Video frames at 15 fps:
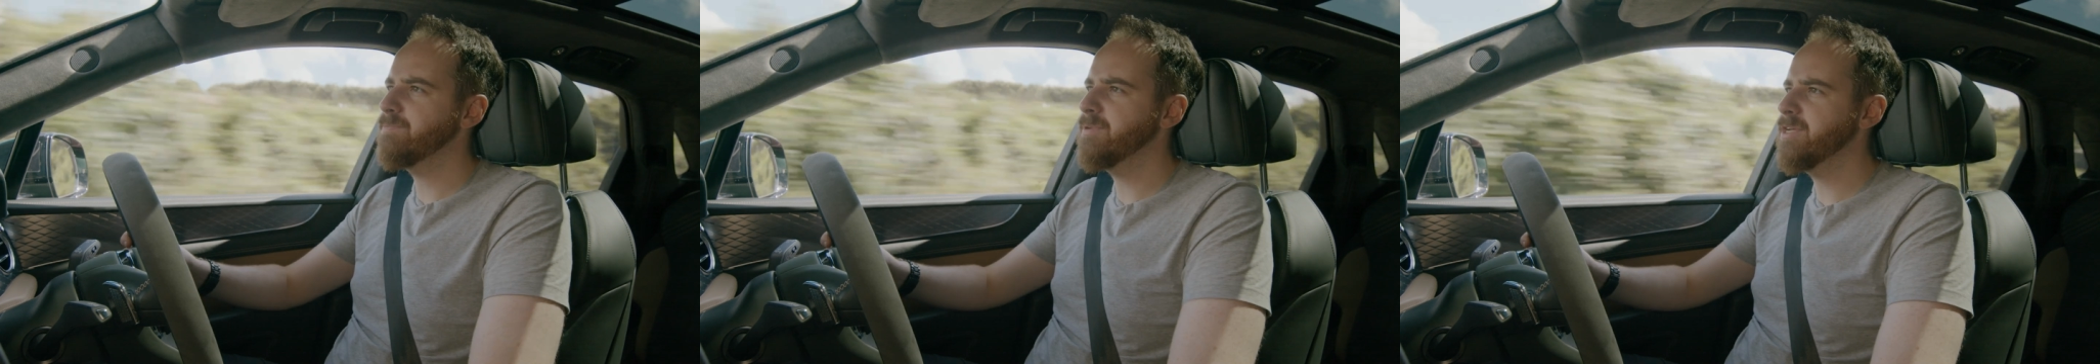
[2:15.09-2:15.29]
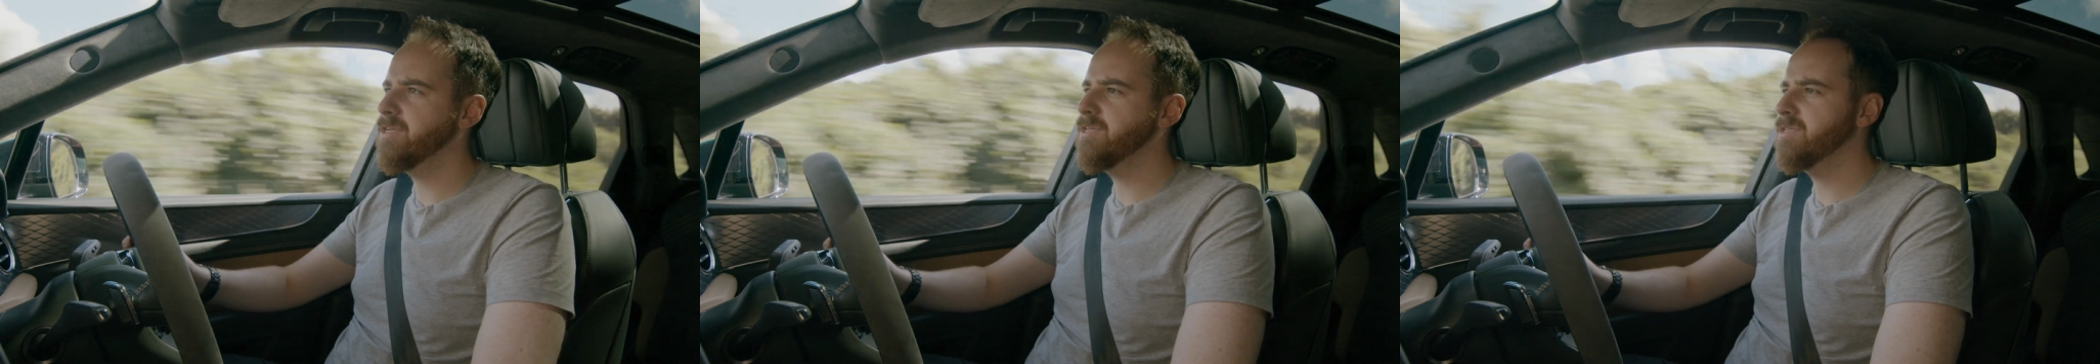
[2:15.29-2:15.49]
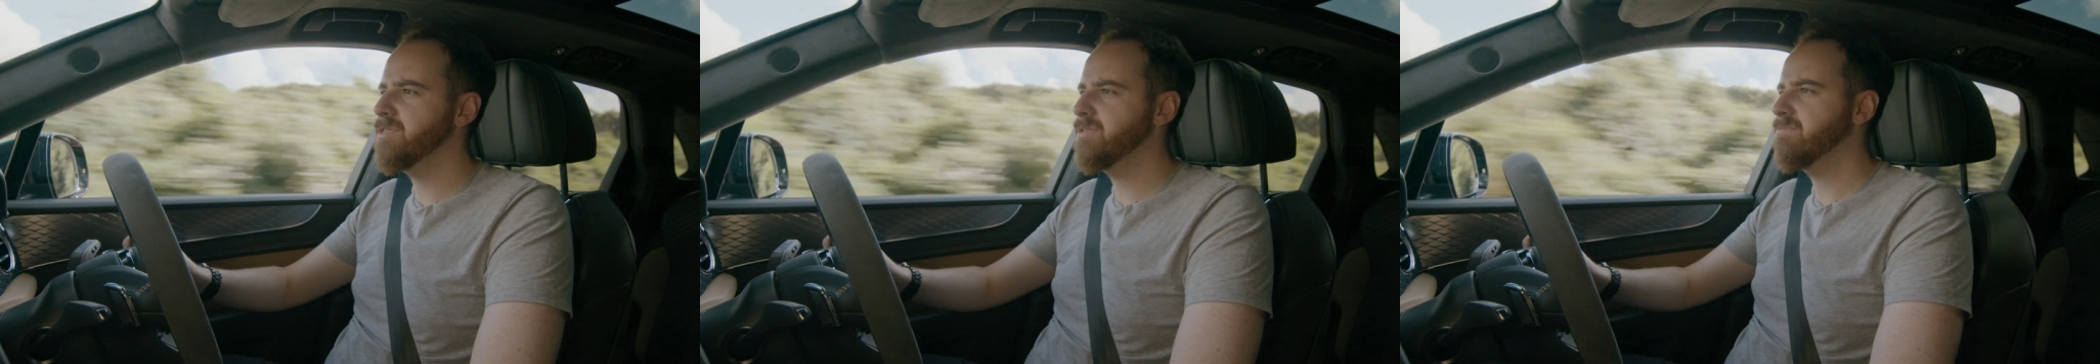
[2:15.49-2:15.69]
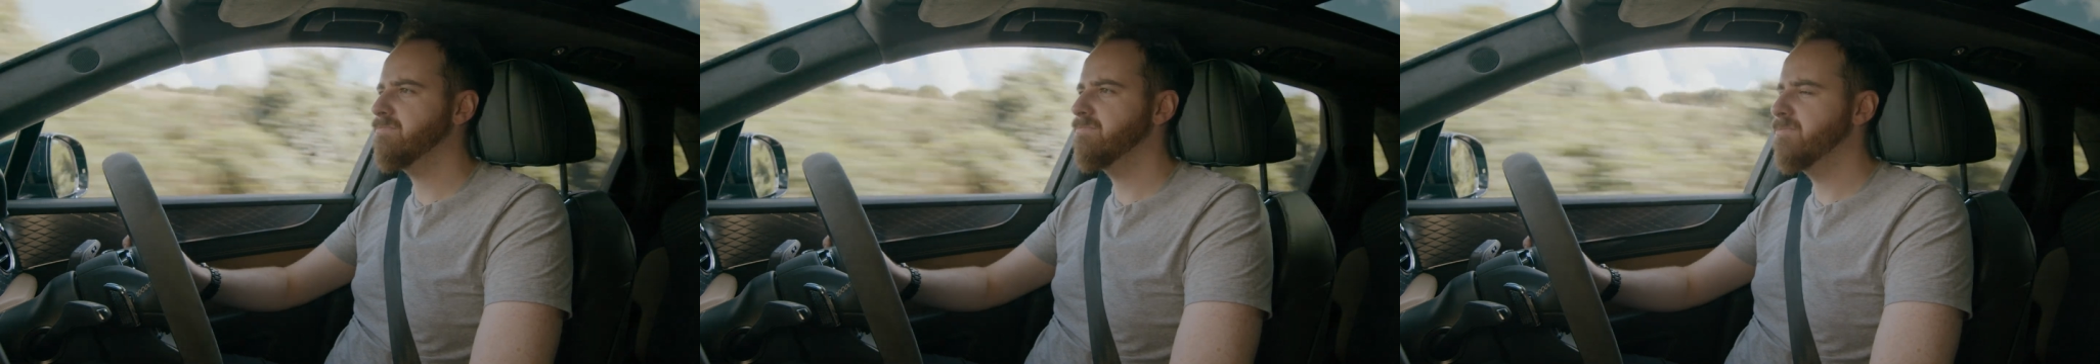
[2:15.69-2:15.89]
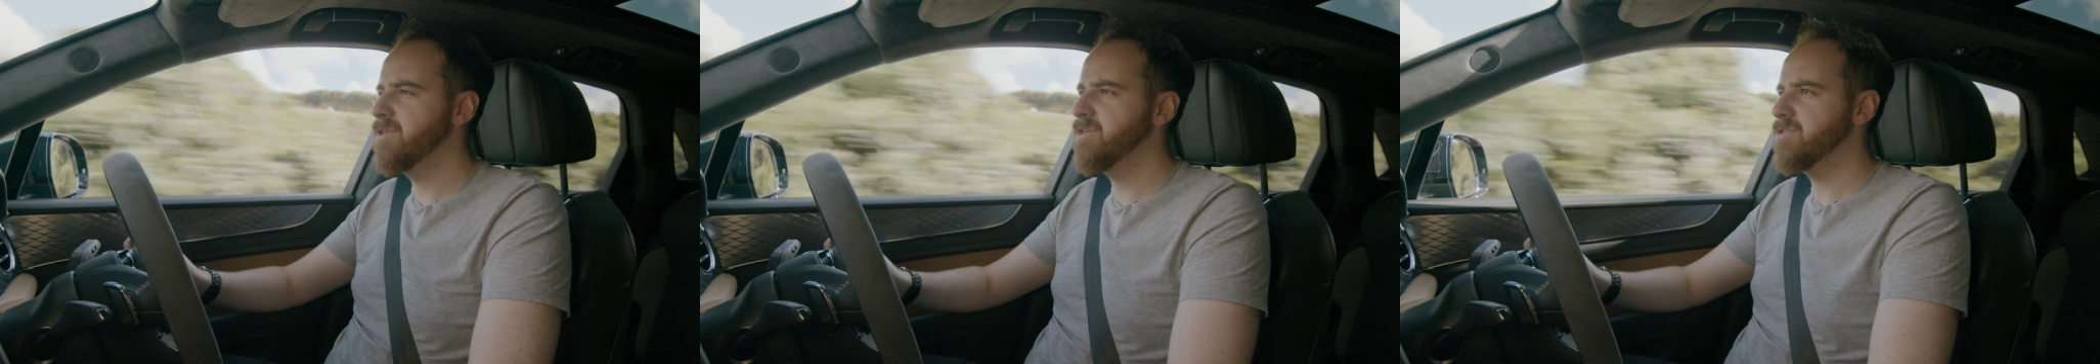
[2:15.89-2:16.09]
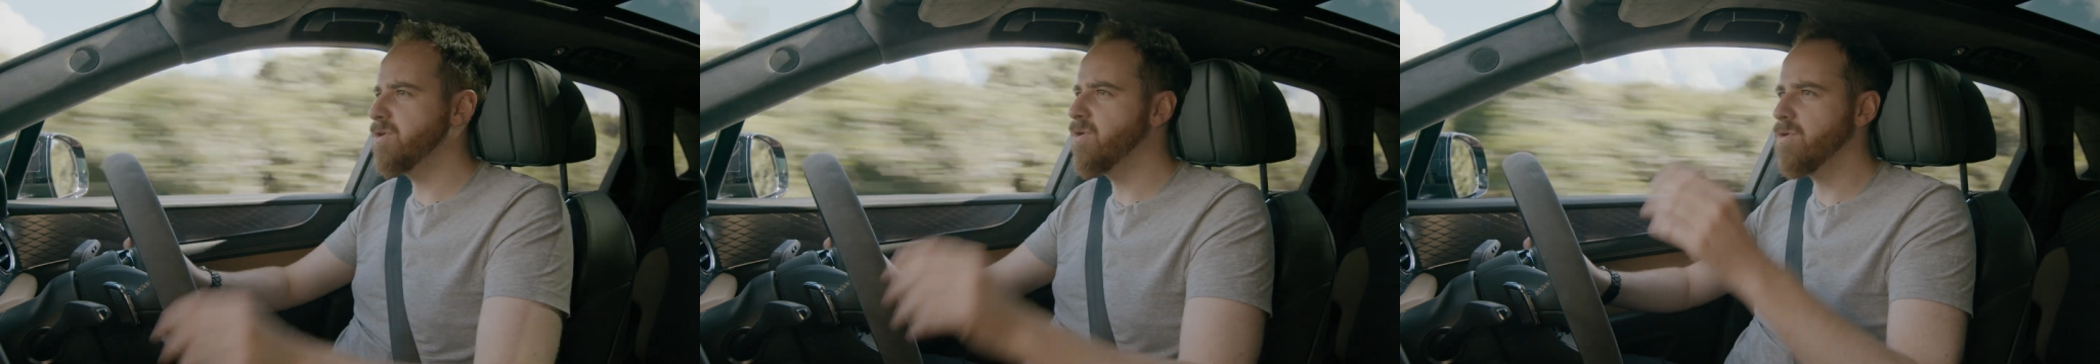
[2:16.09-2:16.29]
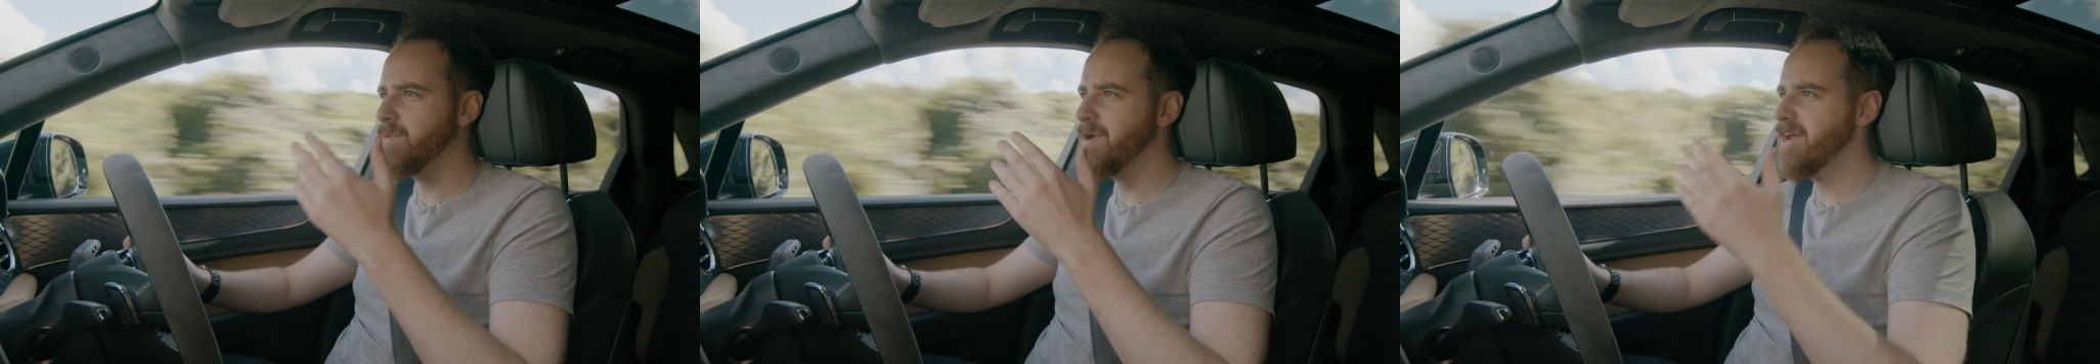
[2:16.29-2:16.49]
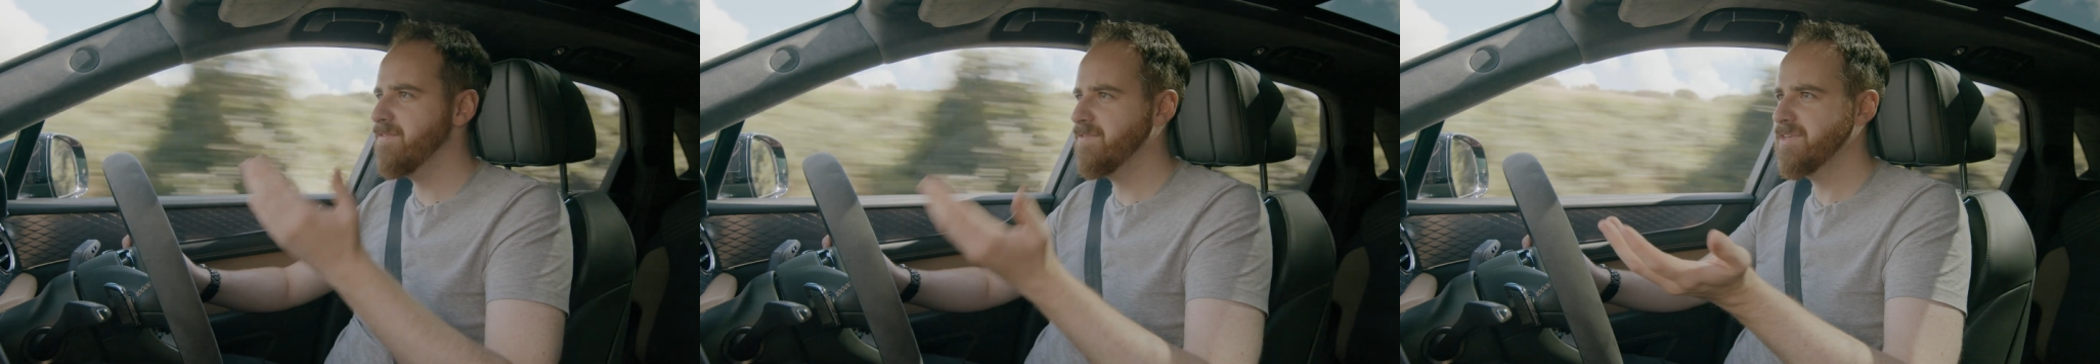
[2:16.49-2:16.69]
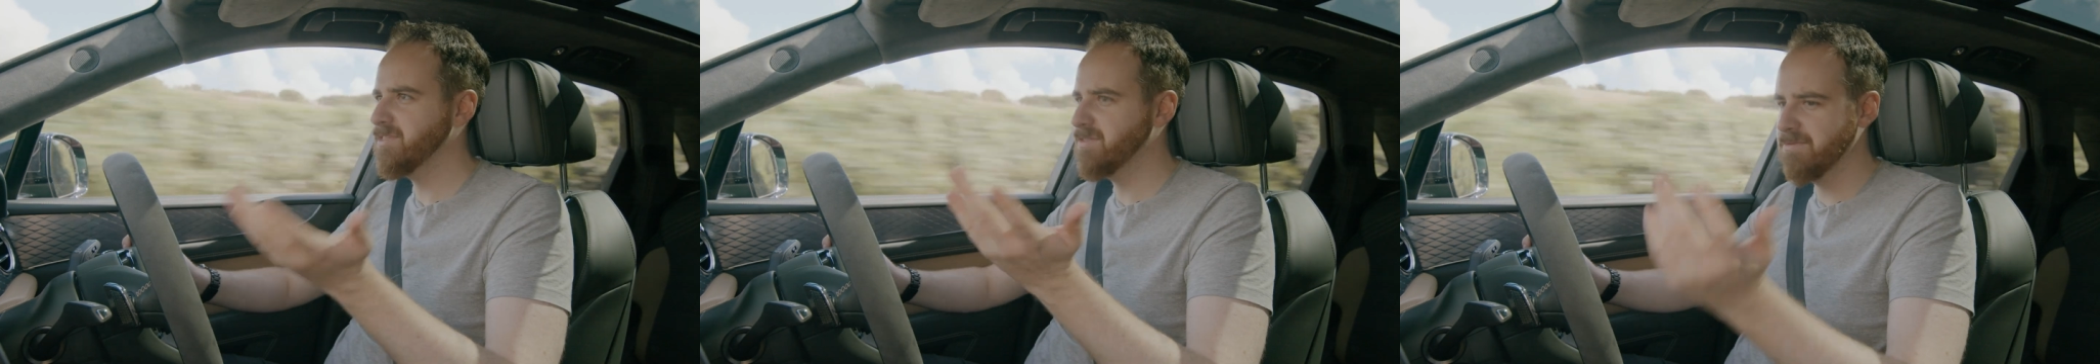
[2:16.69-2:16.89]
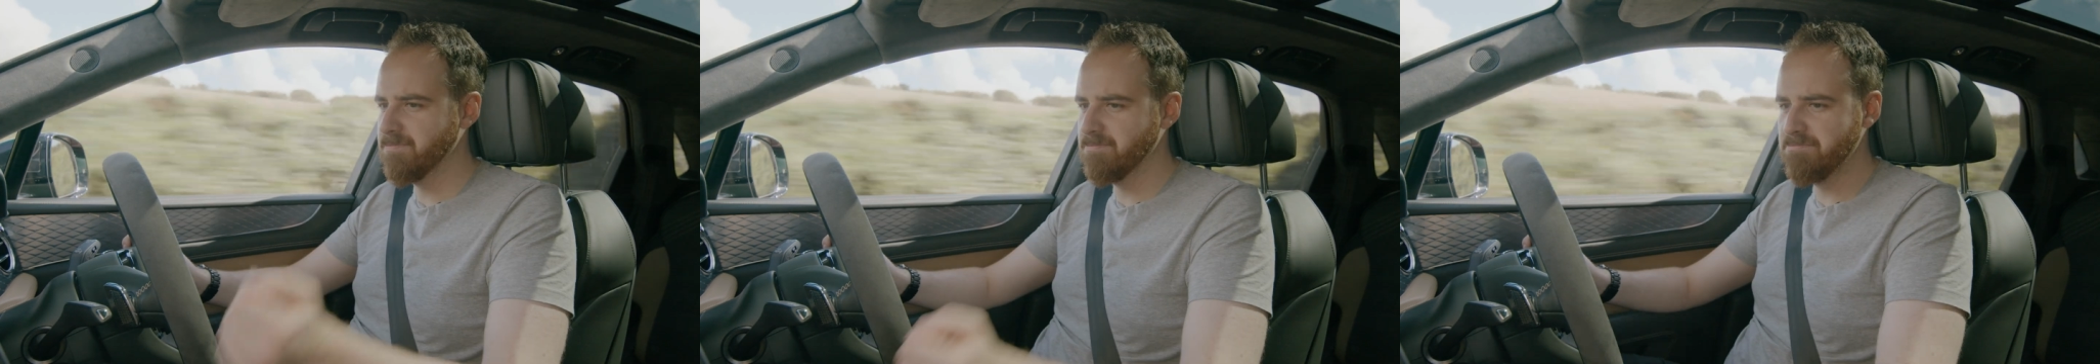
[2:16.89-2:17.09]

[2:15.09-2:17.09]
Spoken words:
because the torque wave is,